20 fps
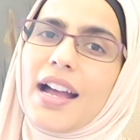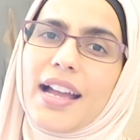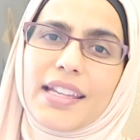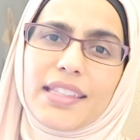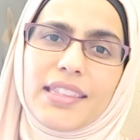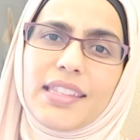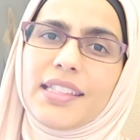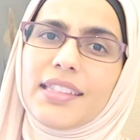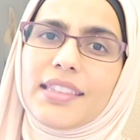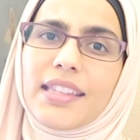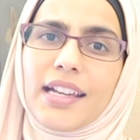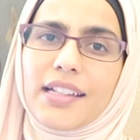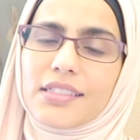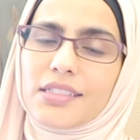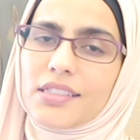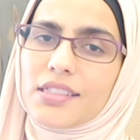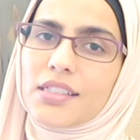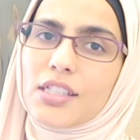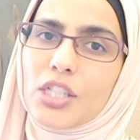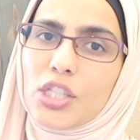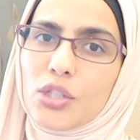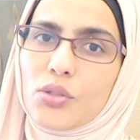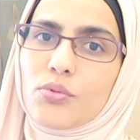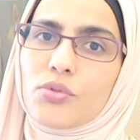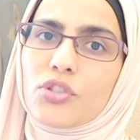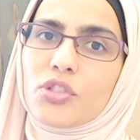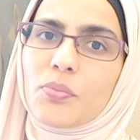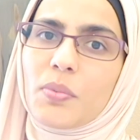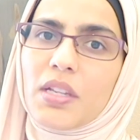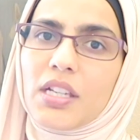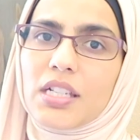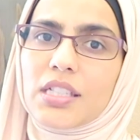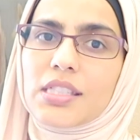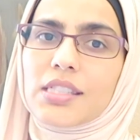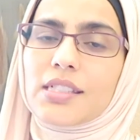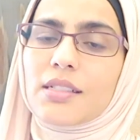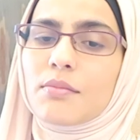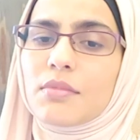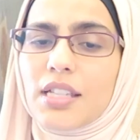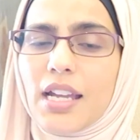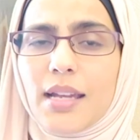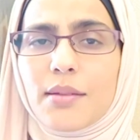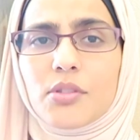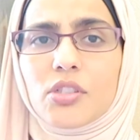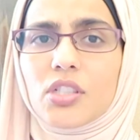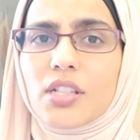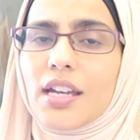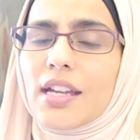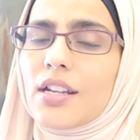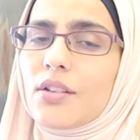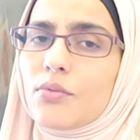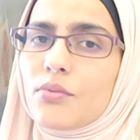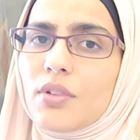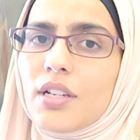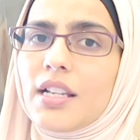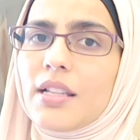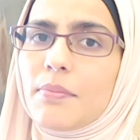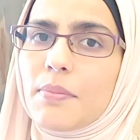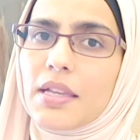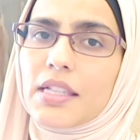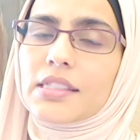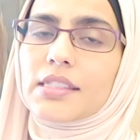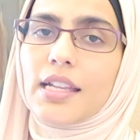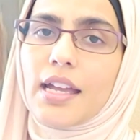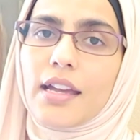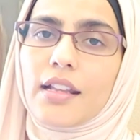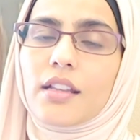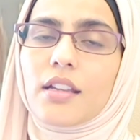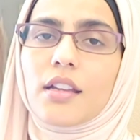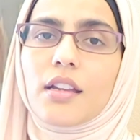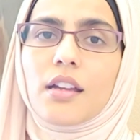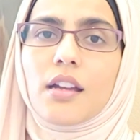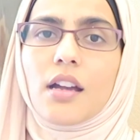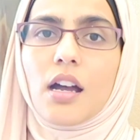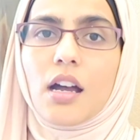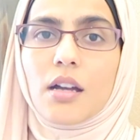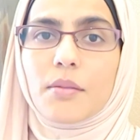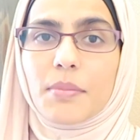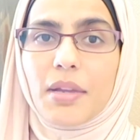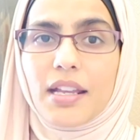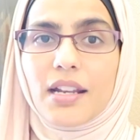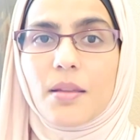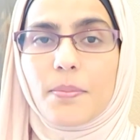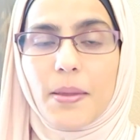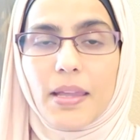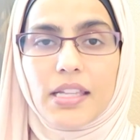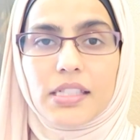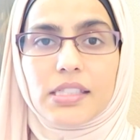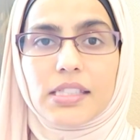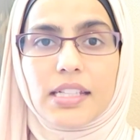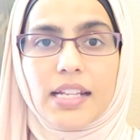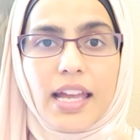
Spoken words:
I think that's huge, because sometimes you gotta really mix that henna paste.